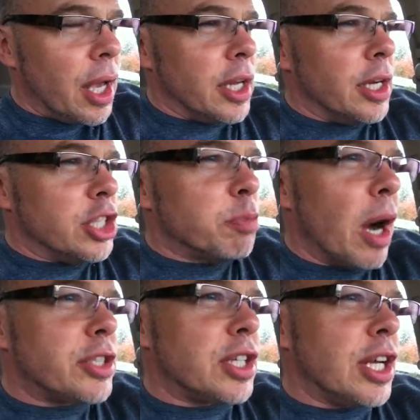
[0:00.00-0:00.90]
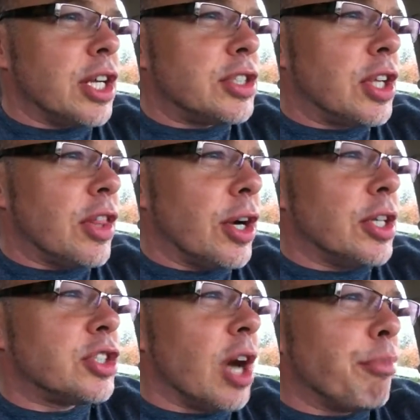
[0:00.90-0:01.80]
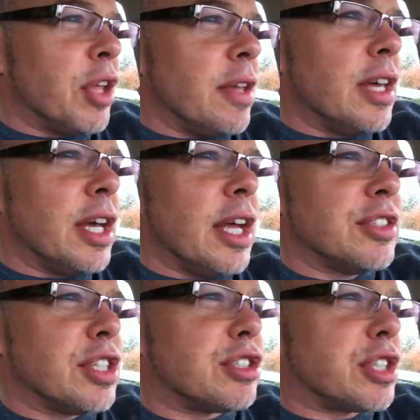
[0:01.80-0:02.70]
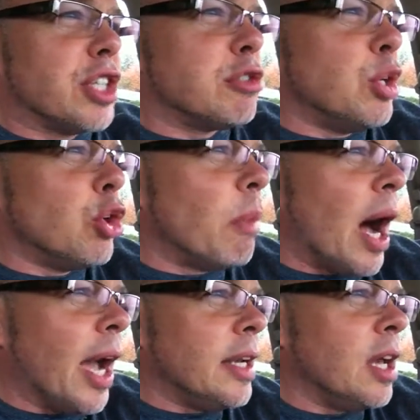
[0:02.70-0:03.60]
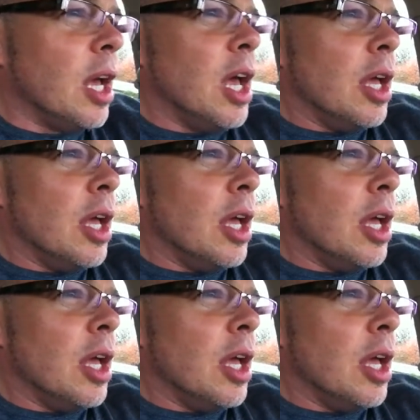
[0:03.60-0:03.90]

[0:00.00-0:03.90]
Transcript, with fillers: And in as much as there is something that is a schism in your mind,